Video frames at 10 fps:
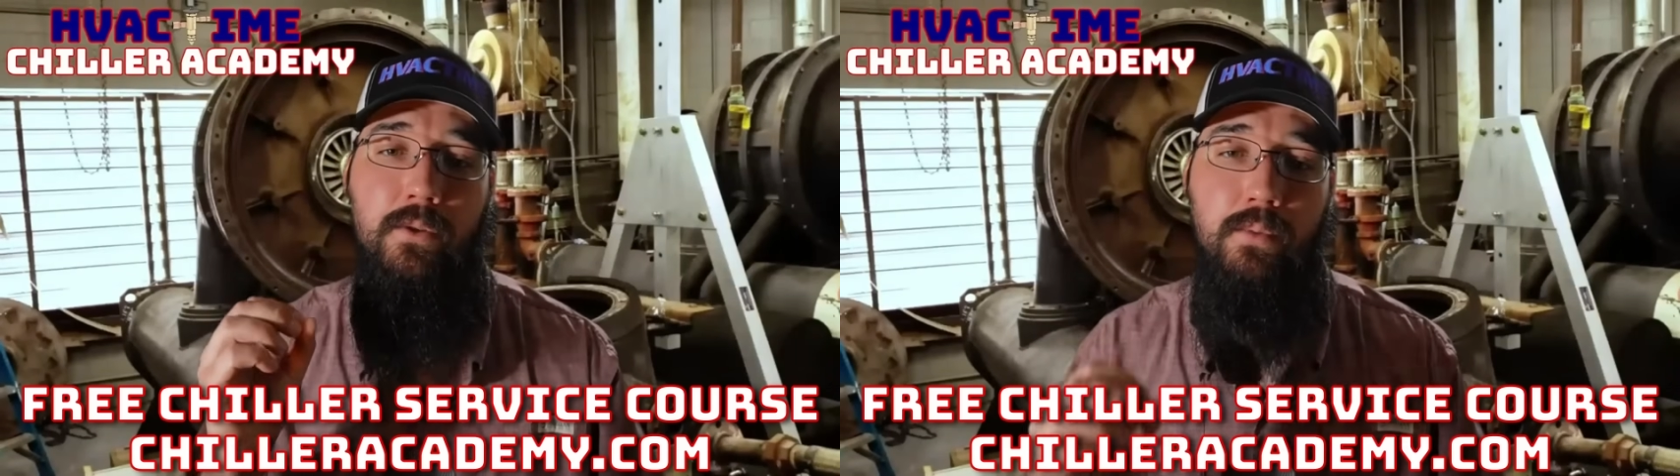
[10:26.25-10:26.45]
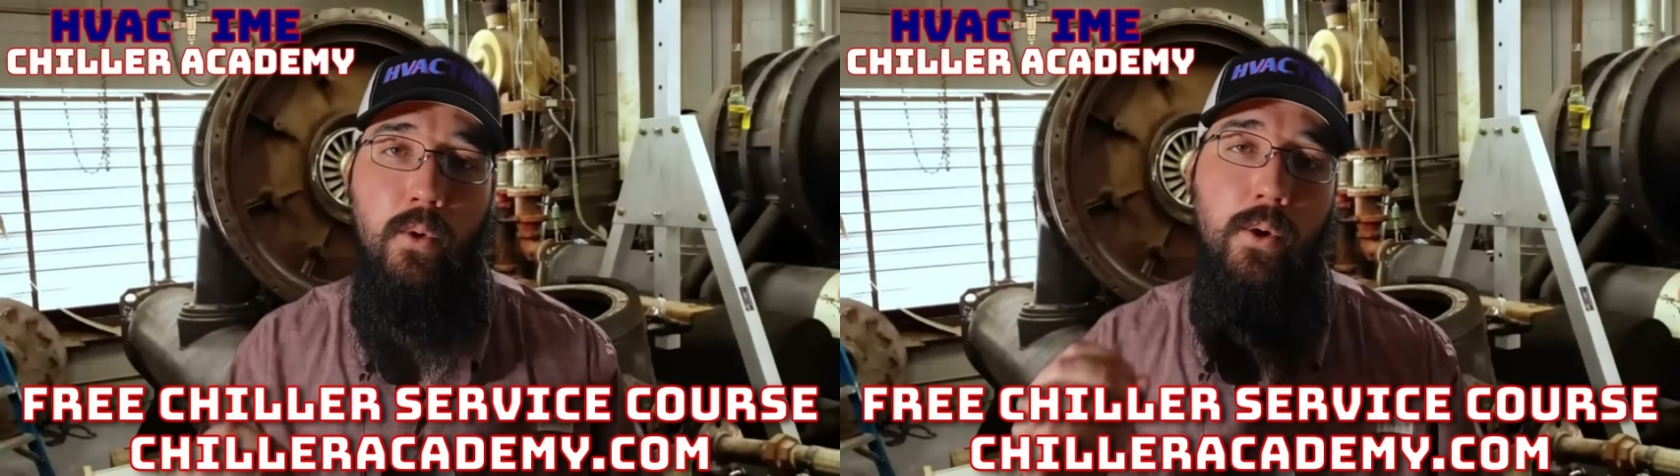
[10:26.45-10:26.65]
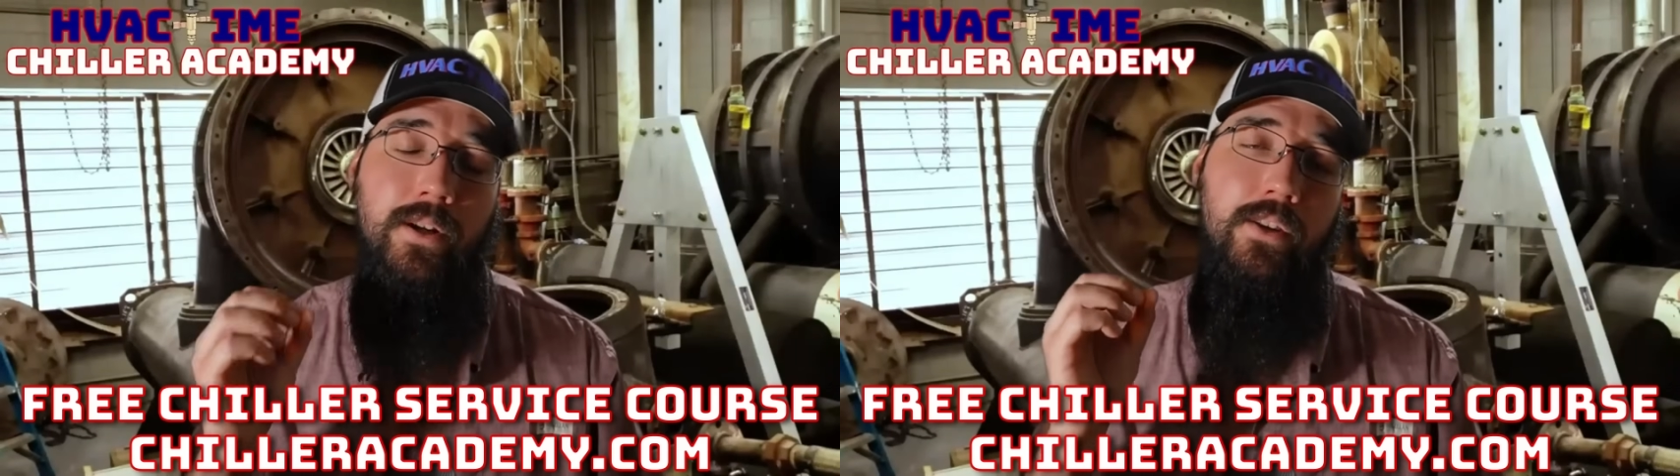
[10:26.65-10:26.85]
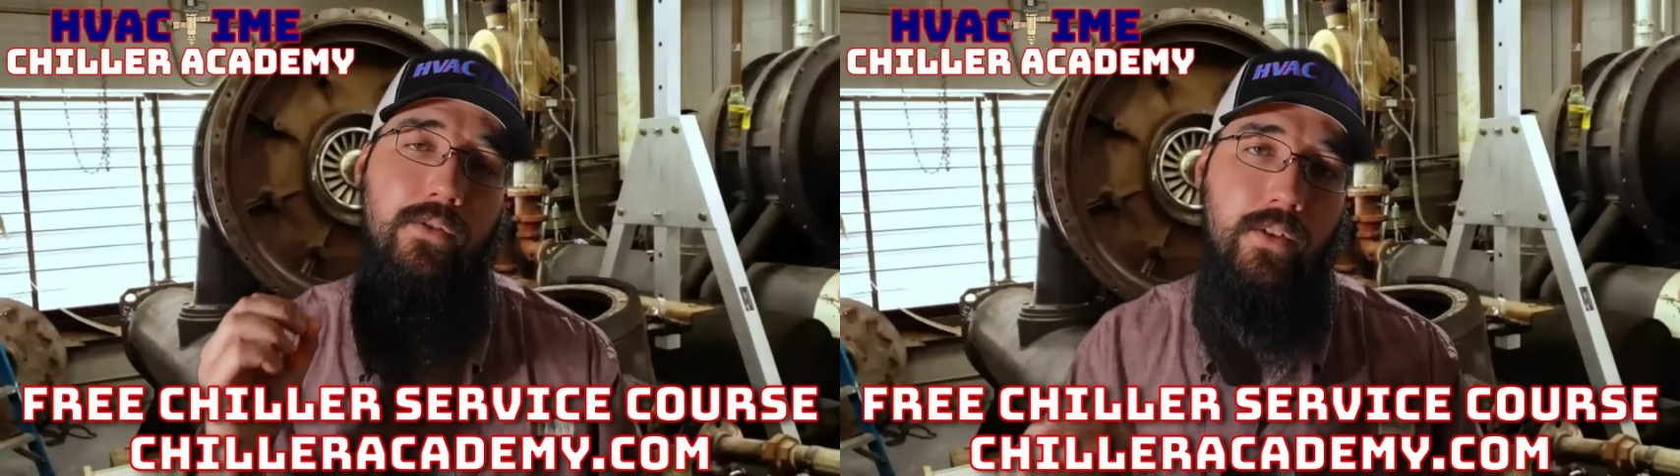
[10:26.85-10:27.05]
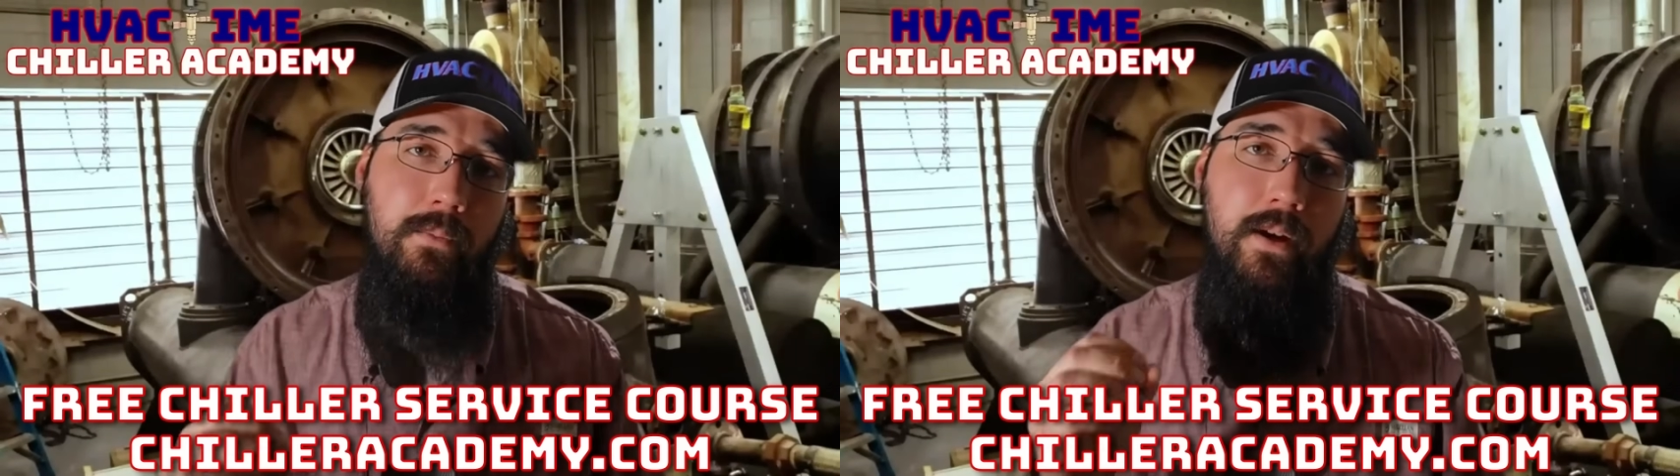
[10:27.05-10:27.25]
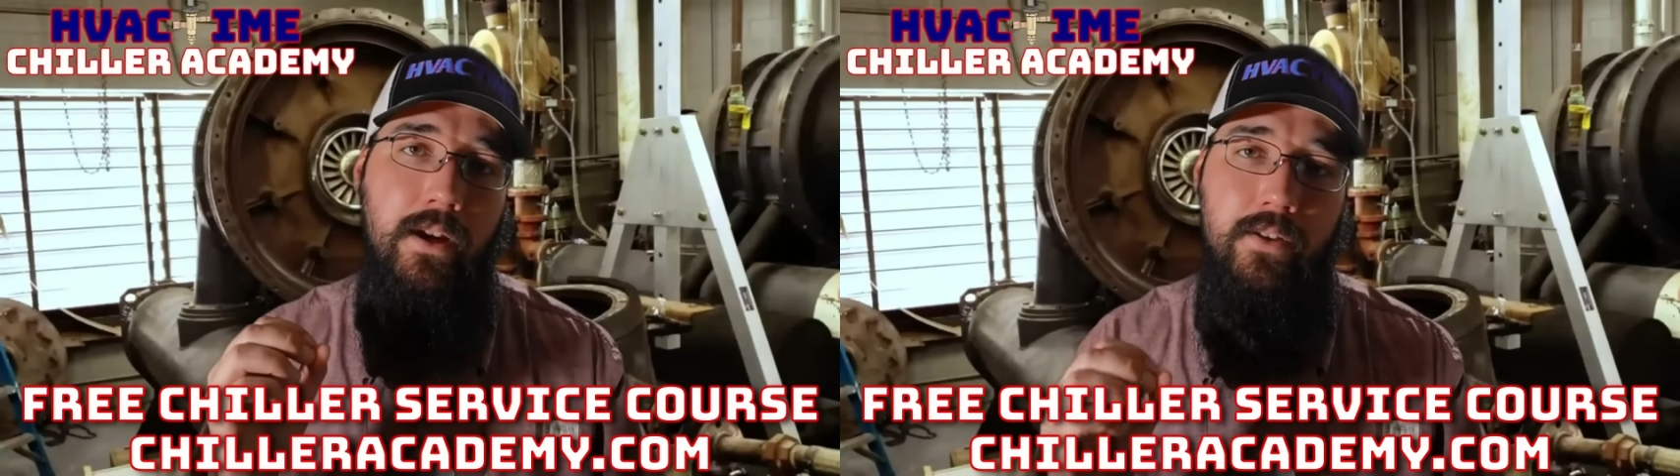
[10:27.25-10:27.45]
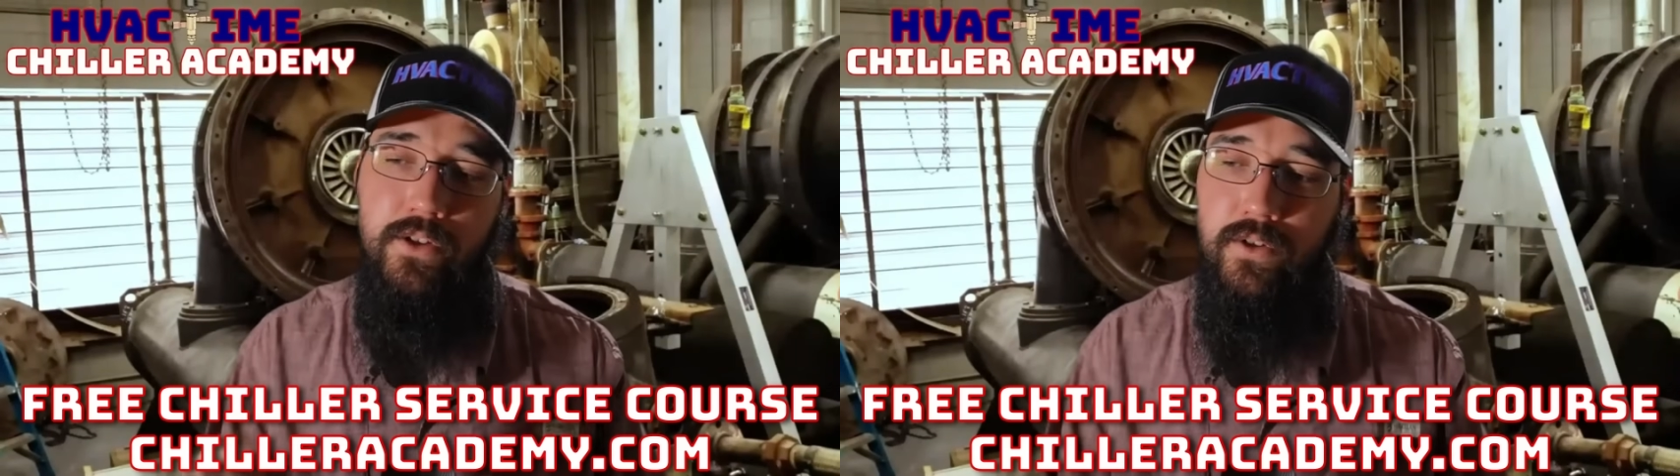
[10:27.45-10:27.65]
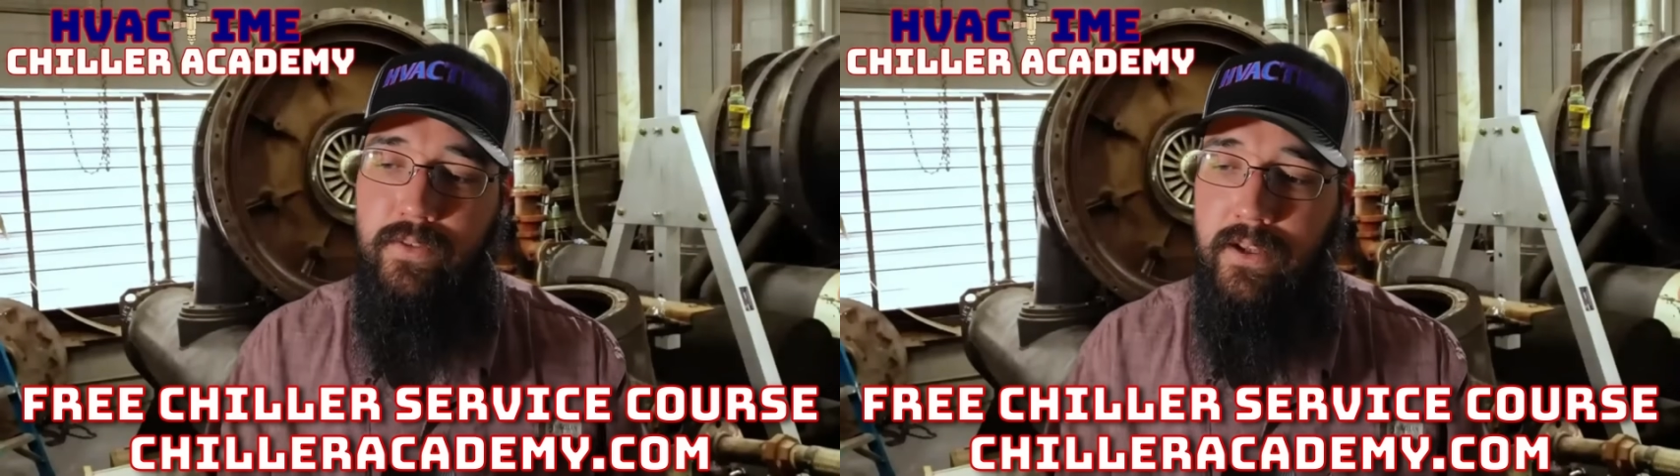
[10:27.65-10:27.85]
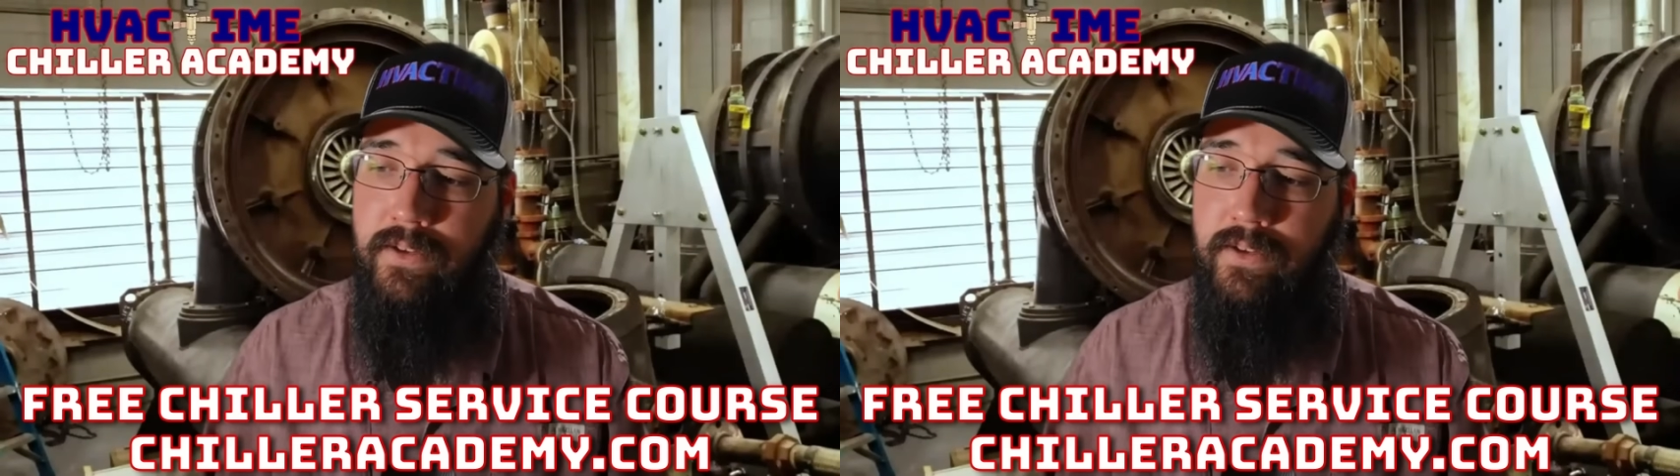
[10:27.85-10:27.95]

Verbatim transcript: the support and the feedback that you've